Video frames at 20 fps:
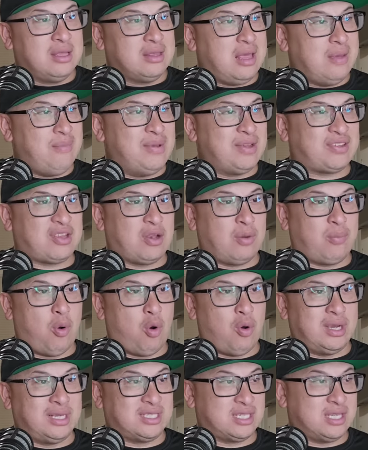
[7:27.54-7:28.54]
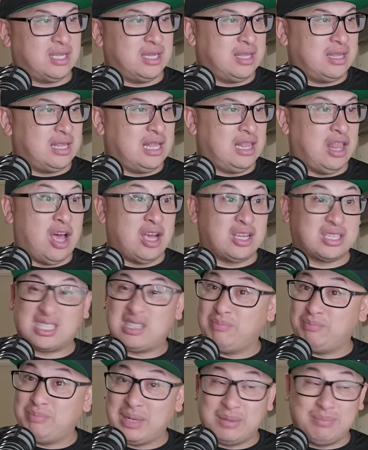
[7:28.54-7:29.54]
they missed their points. They lost
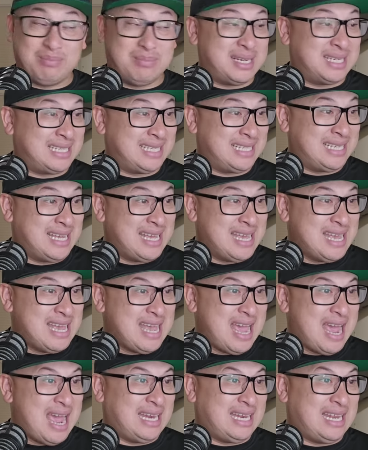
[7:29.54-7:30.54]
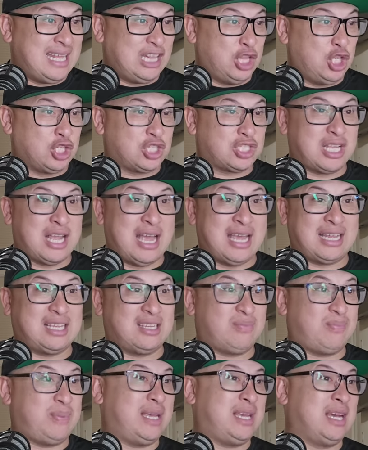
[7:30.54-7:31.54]
some big money. And it looks like
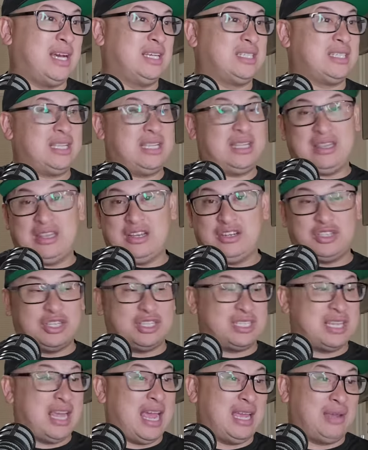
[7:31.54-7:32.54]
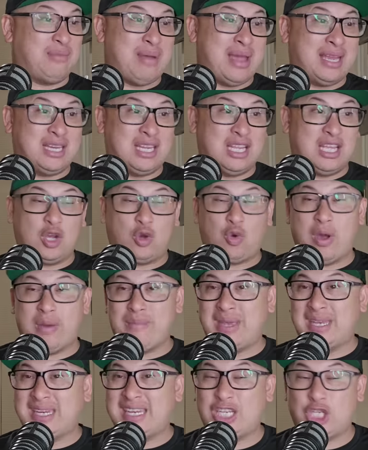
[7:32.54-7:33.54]
it's because they're just saying, man,
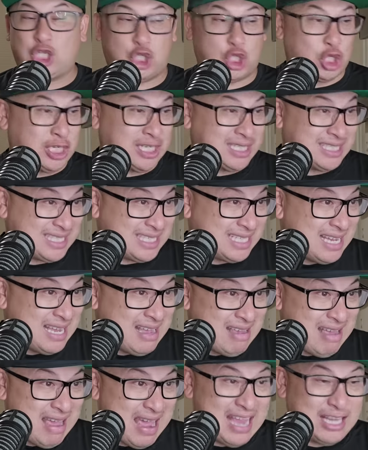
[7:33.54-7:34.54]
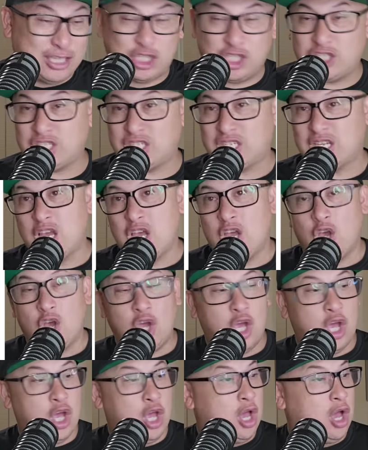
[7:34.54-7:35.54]
equipment, insurance, and just
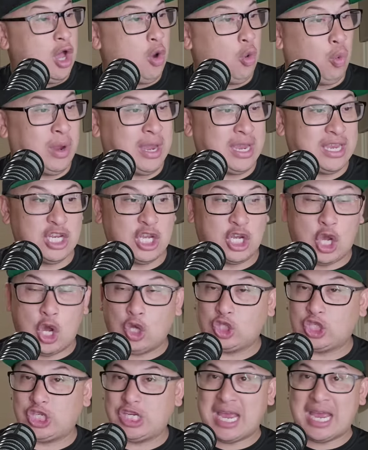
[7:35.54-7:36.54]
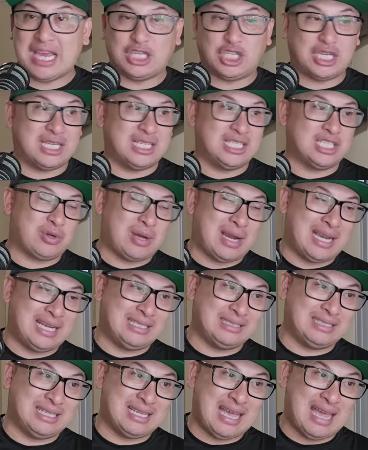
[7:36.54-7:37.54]
weak negotiations,
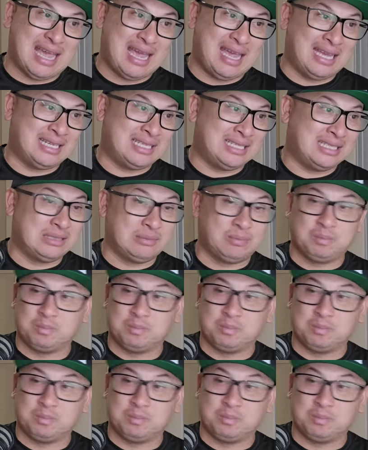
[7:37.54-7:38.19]
right? And